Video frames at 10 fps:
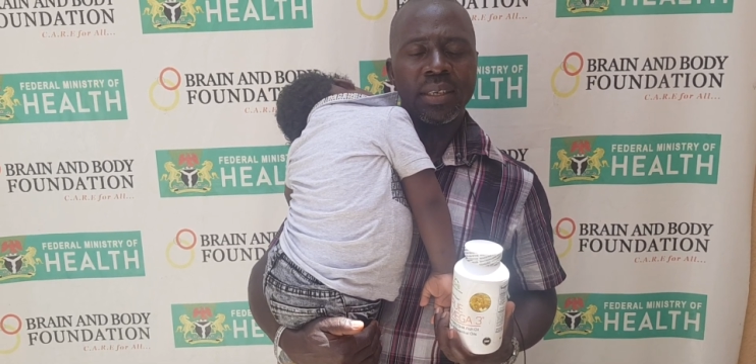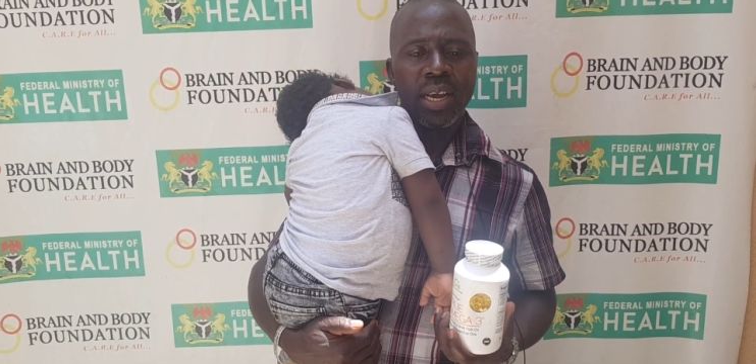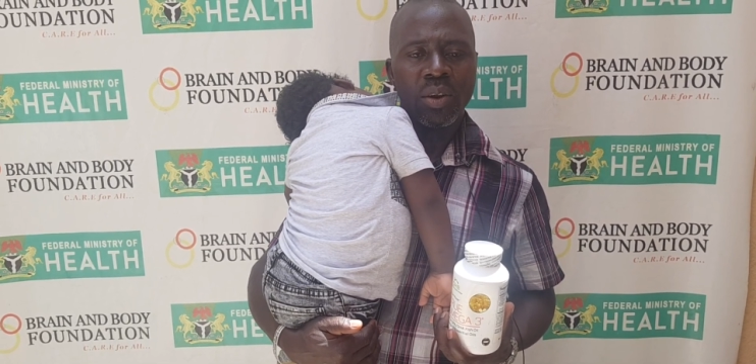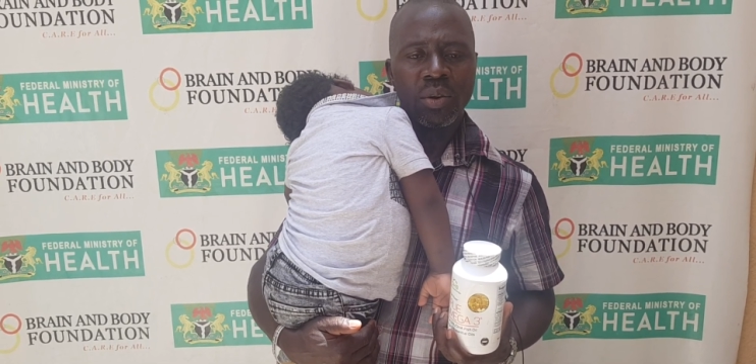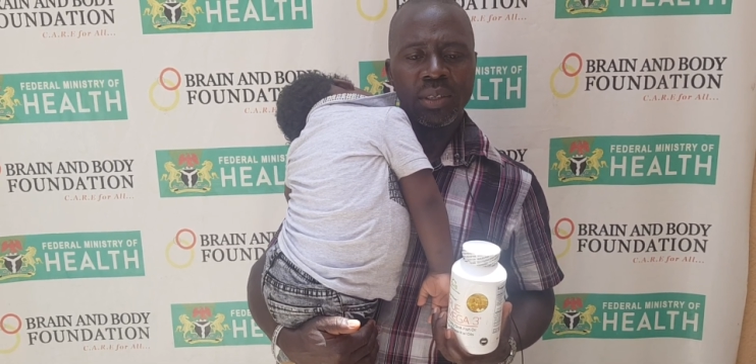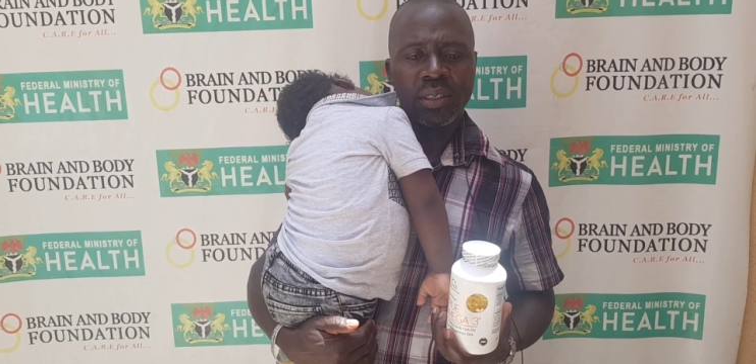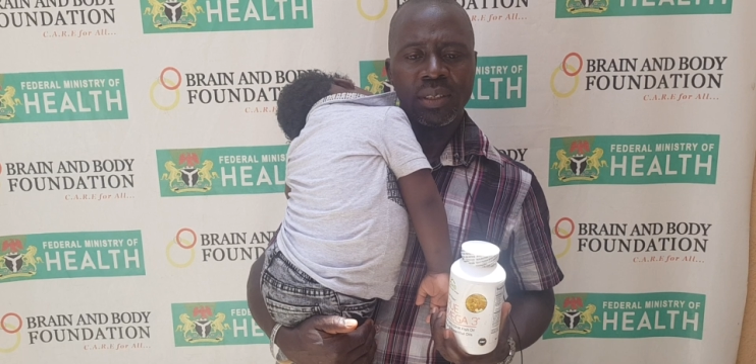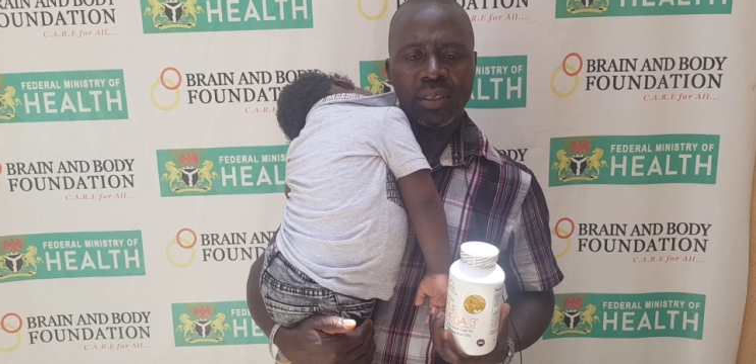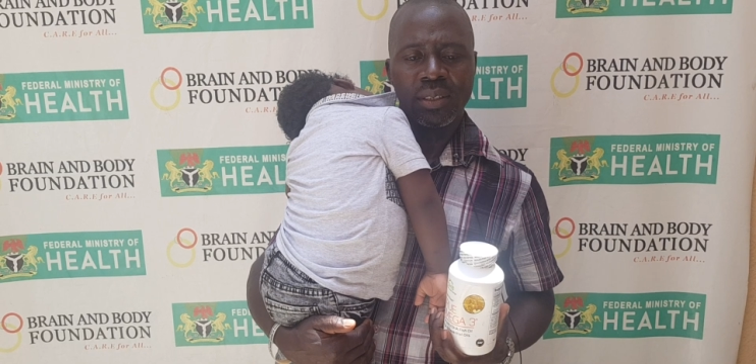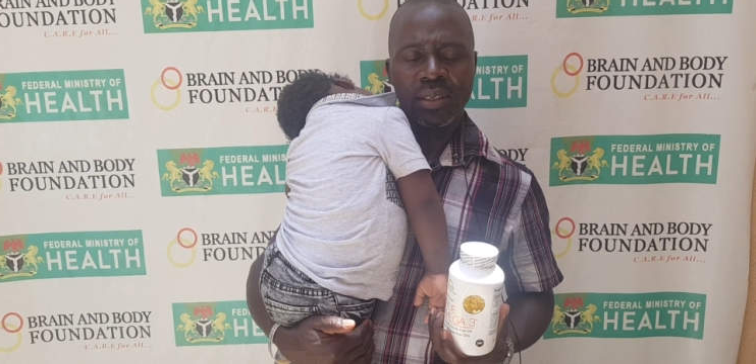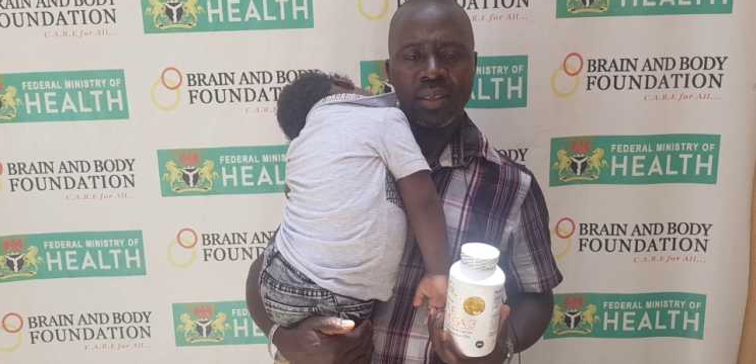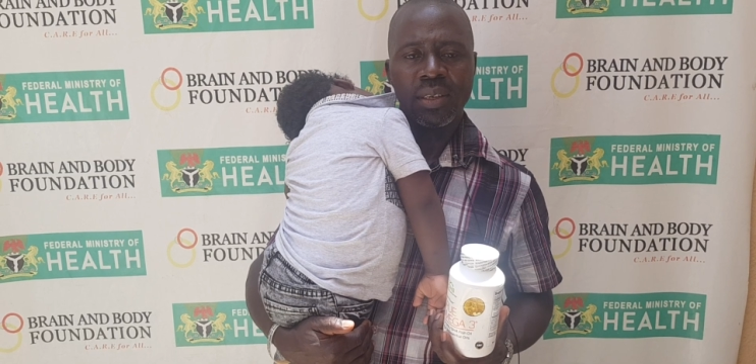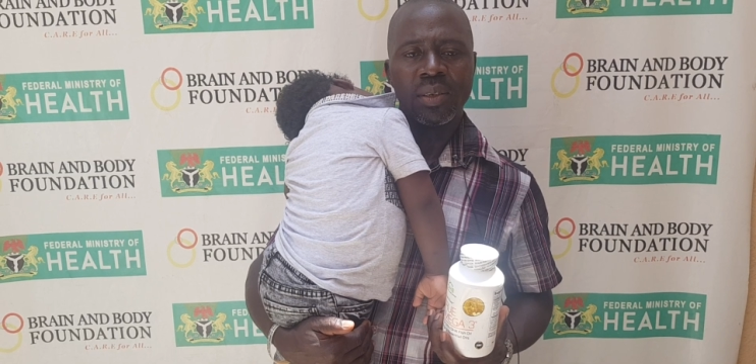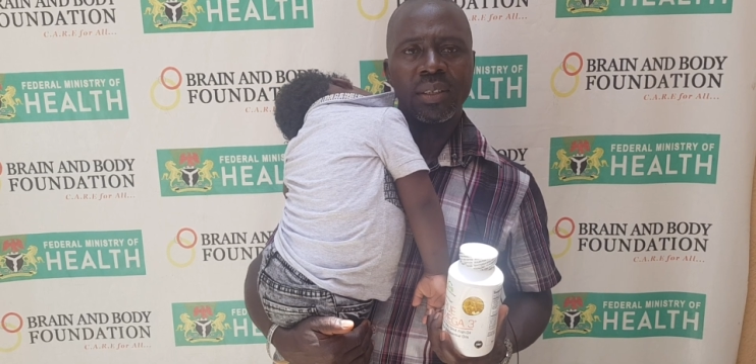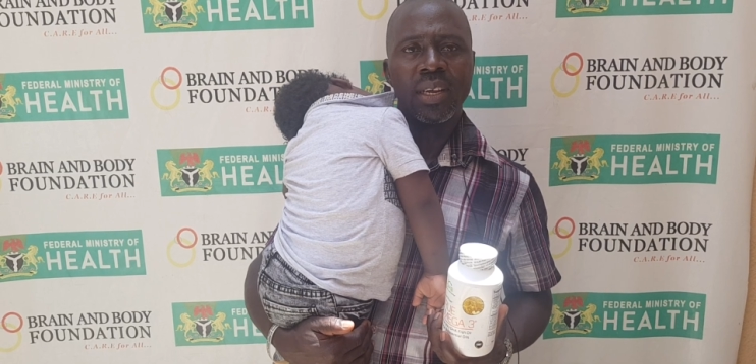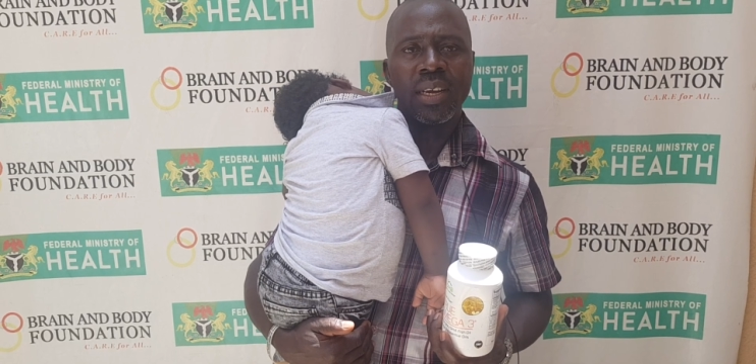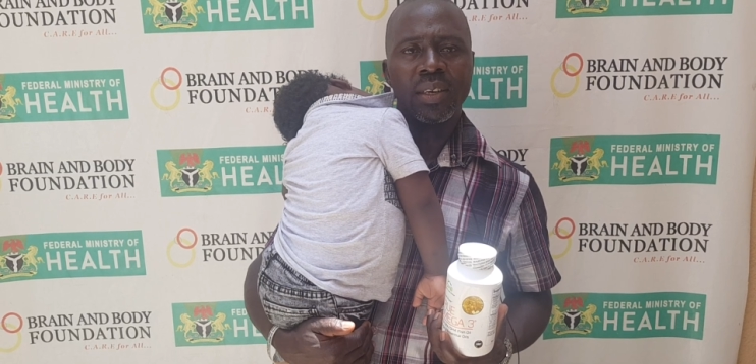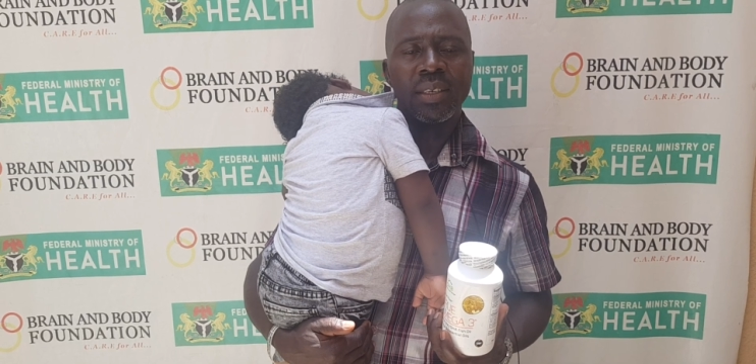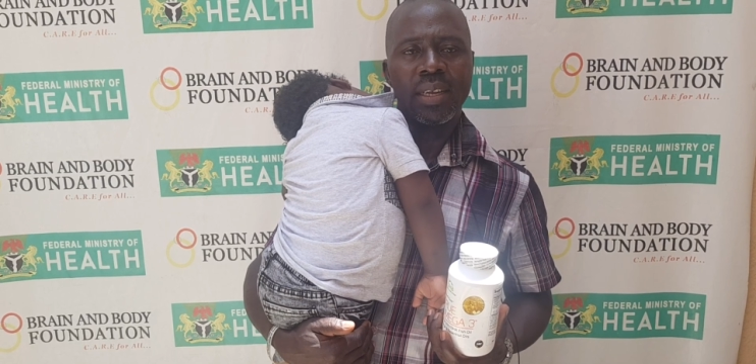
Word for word: diagnosis was Down,